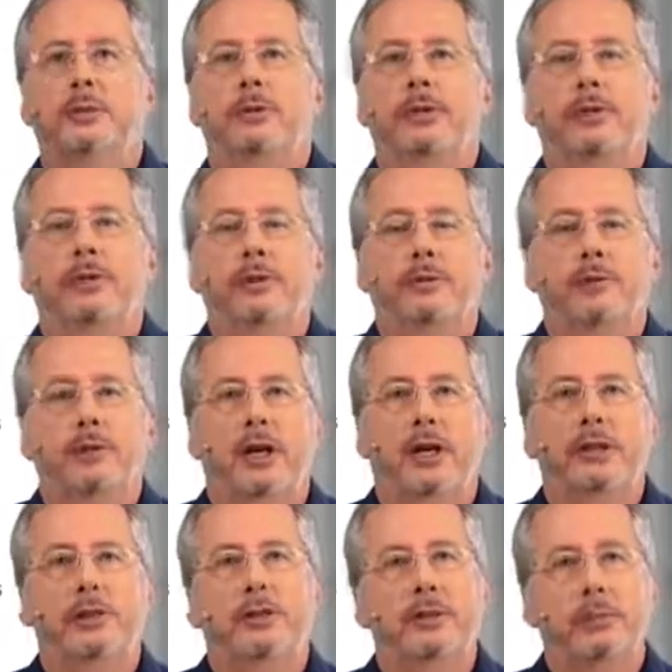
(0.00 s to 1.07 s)
which gives
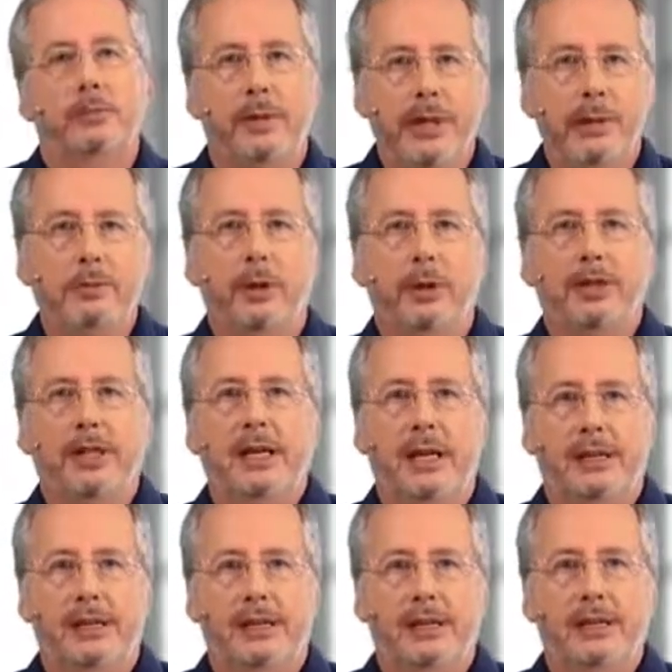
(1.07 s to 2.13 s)
rise to the main body
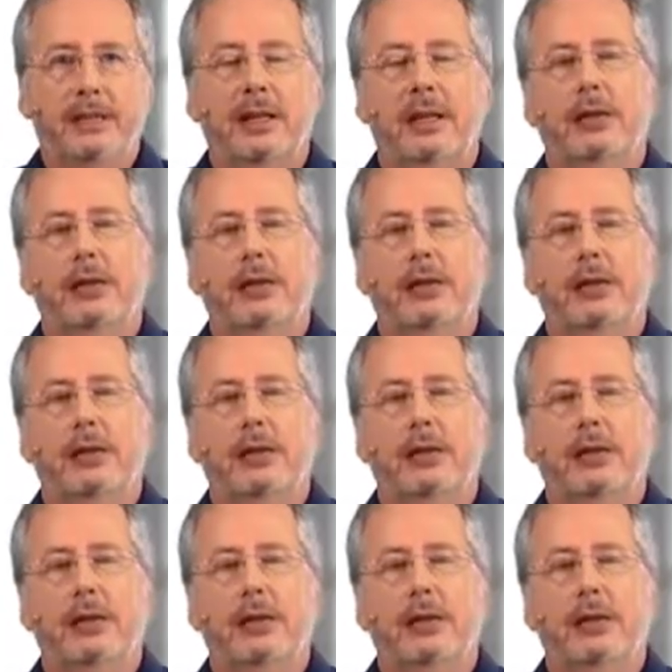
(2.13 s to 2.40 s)
axis